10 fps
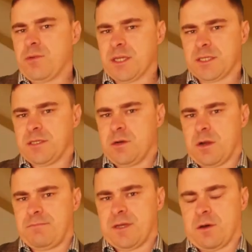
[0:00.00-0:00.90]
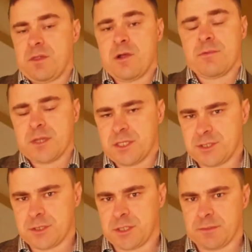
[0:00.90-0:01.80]
I would like to note a bit on their
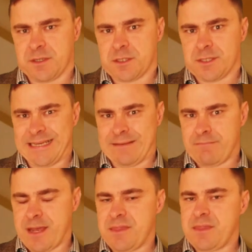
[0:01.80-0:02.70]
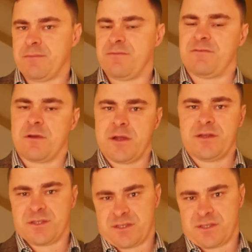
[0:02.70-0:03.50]
religion here, because it made them very